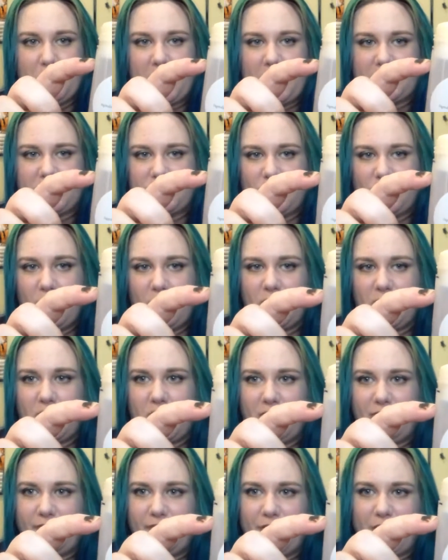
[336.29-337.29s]
but I started
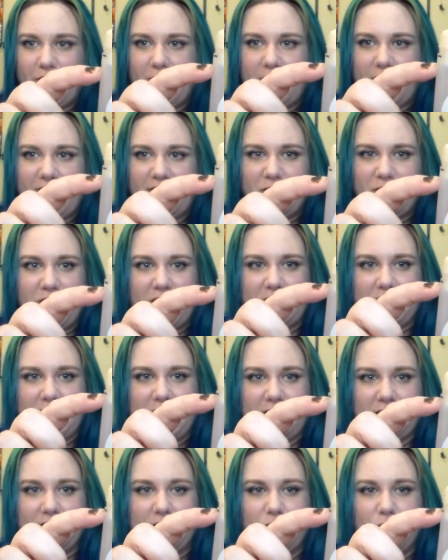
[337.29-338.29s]
off there and I've made
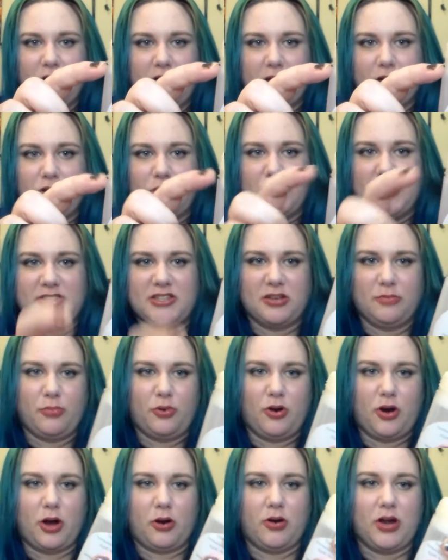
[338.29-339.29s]
like little increments of
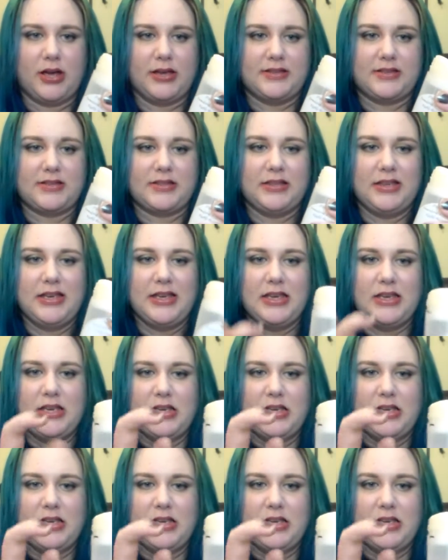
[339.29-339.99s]
progress.